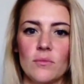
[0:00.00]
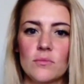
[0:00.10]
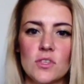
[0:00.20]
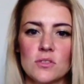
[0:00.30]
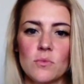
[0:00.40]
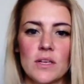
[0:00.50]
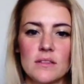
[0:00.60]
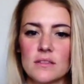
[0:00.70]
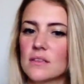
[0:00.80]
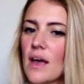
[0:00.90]
just
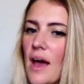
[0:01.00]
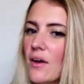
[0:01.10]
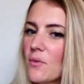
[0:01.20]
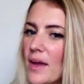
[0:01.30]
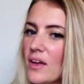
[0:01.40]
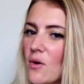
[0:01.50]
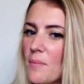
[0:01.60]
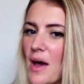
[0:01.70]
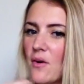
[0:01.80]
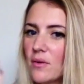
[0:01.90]
how do I go
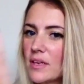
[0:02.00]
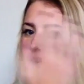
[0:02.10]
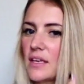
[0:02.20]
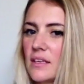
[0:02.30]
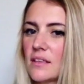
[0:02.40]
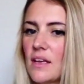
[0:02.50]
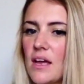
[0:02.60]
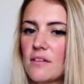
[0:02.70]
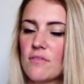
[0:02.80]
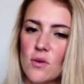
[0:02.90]
about getting
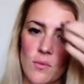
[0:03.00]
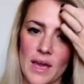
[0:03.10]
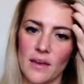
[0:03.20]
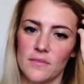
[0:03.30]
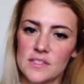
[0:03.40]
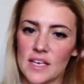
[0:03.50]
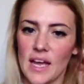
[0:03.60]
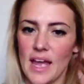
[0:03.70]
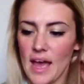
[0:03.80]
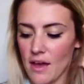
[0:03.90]
kind of the waves that I
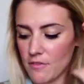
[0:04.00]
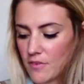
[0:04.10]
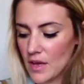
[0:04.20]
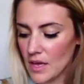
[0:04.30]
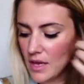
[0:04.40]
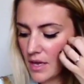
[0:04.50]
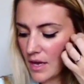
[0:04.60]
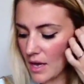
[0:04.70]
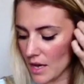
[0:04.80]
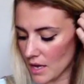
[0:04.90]
have.
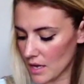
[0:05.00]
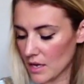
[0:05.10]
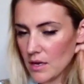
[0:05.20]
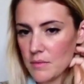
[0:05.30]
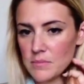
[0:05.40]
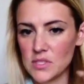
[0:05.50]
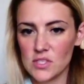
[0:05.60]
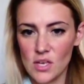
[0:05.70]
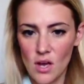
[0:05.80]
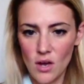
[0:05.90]

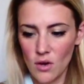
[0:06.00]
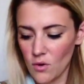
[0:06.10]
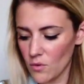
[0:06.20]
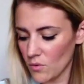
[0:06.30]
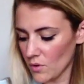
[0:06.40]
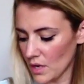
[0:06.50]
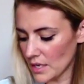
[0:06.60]
So